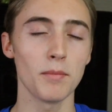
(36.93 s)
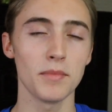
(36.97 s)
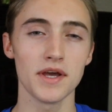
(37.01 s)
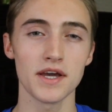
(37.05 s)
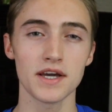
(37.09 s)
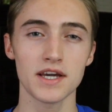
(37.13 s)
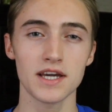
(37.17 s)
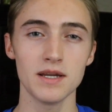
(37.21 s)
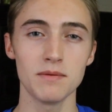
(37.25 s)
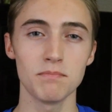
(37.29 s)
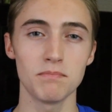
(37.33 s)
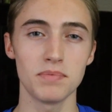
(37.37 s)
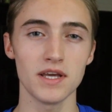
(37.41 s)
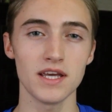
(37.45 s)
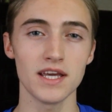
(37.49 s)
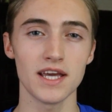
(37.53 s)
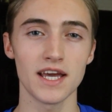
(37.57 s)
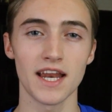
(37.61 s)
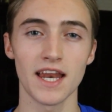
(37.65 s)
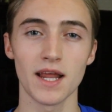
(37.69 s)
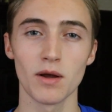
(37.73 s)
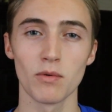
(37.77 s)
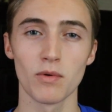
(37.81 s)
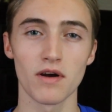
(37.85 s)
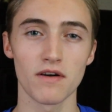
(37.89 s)
It can
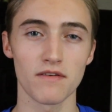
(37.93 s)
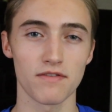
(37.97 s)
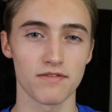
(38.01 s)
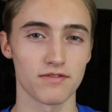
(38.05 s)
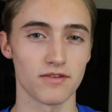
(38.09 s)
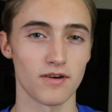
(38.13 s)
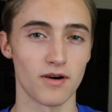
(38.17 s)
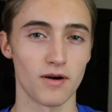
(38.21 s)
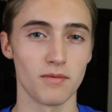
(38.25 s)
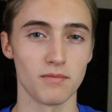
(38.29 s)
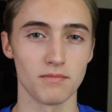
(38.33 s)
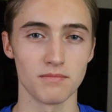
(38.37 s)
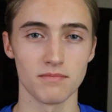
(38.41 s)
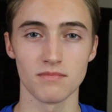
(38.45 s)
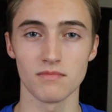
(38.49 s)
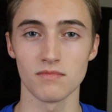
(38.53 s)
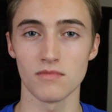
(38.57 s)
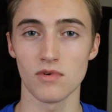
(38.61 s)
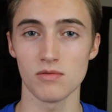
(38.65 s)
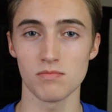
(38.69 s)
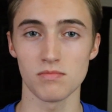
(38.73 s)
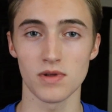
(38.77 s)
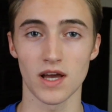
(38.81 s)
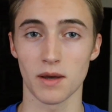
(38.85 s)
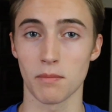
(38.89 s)
be anywhere from
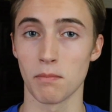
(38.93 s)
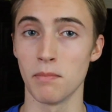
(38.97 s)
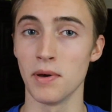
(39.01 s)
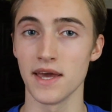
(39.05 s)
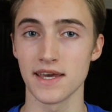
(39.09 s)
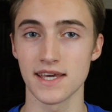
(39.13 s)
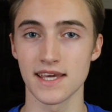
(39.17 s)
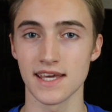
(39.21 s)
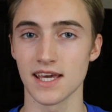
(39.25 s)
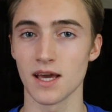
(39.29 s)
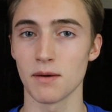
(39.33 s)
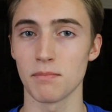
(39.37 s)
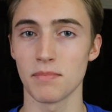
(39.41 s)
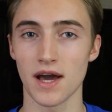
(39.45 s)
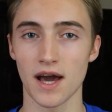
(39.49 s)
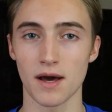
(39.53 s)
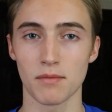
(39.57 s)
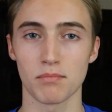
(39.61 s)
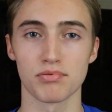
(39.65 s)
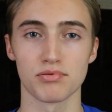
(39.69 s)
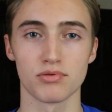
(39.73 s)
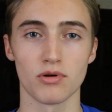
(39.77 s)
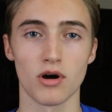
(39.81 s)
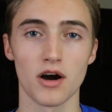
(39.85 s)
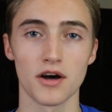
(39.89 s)
like picking a
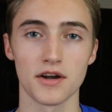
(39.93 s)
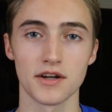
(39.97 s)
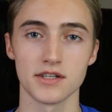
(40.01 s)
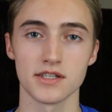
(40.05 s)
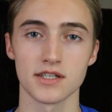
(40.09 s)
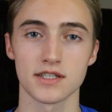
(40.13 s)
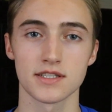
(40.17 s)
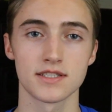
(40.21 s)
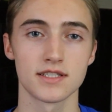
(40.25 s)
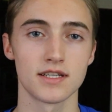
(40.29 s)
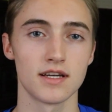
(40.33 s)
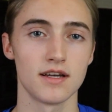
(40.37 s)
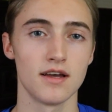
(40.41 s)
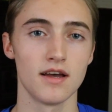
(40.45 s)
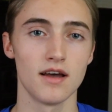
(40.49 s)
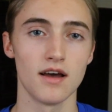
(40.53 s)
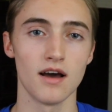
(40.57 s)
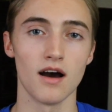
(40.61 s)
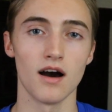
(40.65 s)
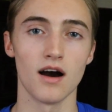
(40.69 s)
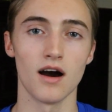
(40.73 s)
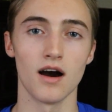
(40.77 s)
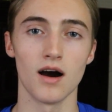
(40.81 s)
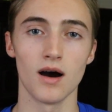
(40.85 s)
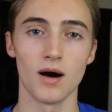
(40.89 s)
bad product,
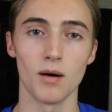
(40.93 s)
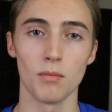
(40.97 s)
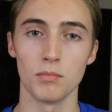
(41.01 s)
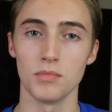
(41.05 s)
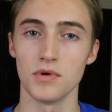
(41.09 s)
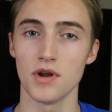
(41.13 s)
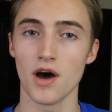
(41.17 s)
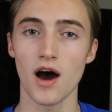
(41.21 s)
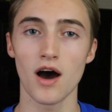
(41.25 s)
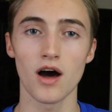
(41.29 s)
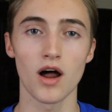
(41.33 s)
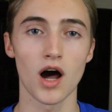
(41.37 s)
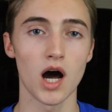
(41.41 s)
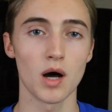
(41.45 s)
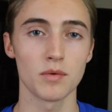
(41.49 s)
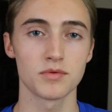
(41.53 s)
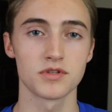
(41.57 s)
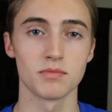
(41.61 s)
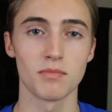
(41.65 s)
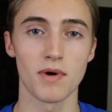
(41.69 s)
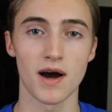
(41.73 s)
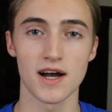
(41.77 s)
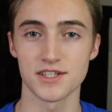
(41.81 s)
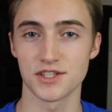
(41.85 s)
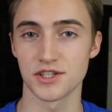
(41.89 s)
not
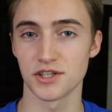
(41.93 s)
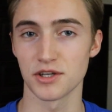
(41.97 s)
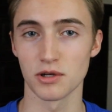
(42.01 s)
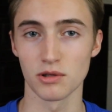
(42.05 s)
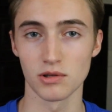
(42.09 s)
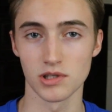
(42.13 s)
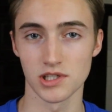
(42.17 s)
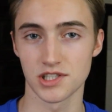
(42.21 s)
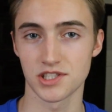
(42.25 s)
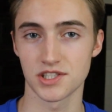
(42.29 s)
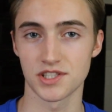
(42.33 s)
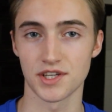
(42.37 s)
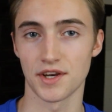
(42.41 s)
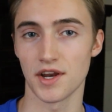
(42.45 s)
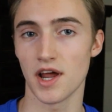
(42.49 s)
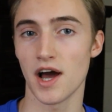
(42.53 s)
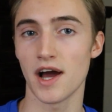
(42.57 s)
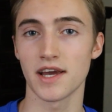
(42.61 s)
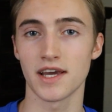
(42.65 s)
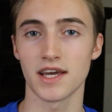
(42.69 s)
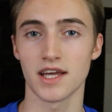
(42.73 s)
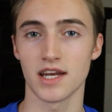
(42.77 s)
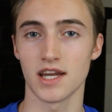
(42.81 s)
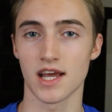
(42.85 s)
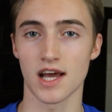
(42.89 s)
optimizing your listing,
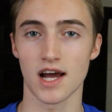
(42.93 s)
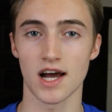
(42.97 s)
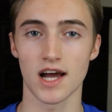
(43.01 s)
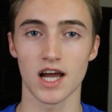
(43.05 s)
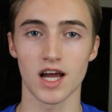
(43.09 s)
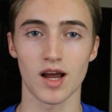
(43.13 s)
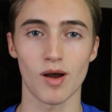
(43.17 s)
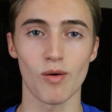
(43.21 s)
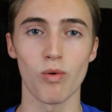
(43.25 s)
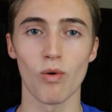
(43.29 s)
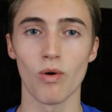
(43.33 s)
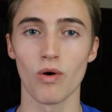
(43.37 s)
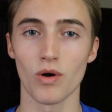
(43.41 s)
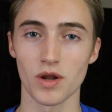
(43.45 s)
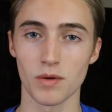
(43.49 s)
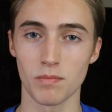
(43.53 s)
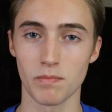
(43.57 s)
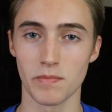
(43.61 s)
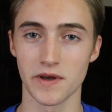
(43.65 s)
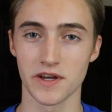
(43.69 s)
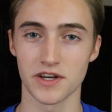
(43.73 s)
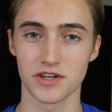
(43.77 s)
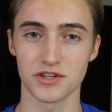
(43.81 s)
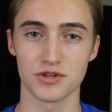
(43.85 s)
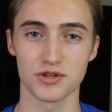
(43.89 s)
not getting high quality
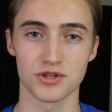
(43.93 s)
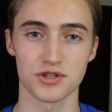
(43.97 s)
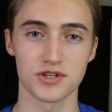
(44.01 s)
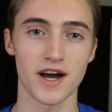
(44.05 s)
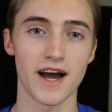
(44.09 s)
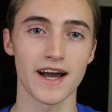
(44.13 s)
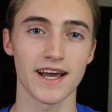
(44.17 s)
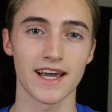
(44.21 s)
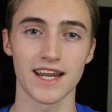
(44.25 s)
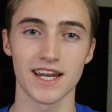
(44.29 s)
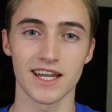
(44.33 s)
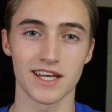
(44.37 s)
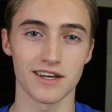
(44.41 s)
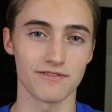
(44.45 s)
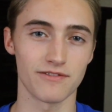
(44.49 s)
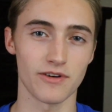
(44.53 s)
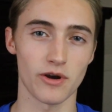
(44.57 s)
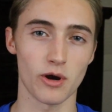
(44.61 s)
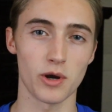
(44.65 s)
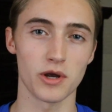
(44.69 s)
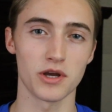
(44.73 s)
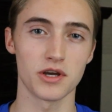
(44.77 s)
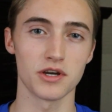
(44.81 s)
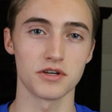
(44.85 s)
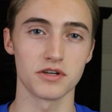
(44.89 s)
pictures, not getting a
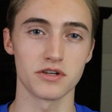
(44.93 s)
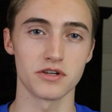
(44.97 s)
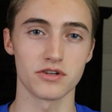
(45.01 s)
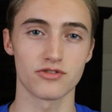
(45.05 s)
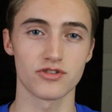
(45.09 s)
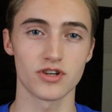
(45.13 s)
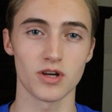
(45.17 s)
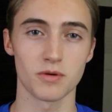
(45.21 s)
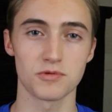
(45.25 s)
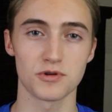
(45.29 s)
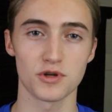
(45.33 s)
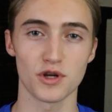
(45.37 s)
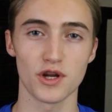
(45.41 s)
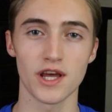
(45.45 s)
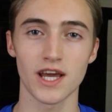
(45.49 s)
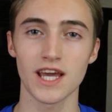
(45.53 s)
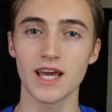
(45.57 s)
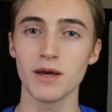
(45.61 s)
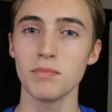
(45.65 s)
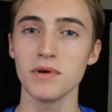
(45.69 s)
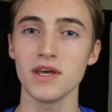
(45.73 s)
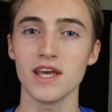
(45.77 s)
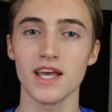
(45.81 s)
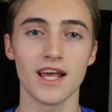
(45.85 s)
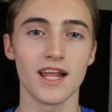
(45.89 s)
very good description. It
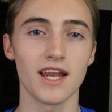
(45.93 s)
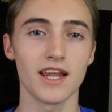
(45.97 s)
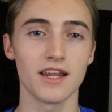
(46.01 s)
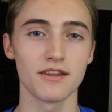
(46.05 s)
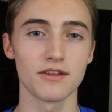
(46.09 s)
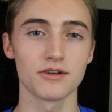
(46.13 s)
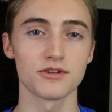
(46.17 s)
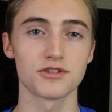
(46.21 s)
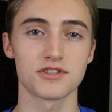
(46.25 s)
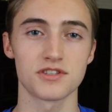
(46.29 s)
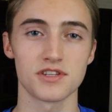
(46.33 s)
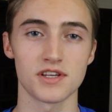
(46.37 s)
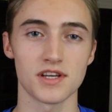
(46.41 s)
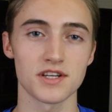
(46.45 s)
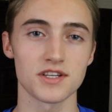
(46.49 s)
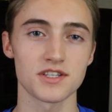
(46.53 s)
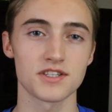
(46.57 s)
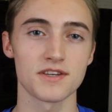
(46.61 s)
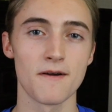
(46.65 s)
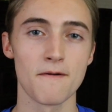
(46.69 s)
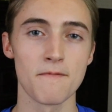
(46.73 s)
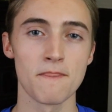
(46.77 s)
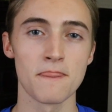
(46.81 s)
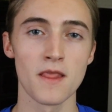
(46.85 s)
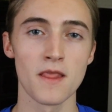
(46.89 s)
could be any of those things,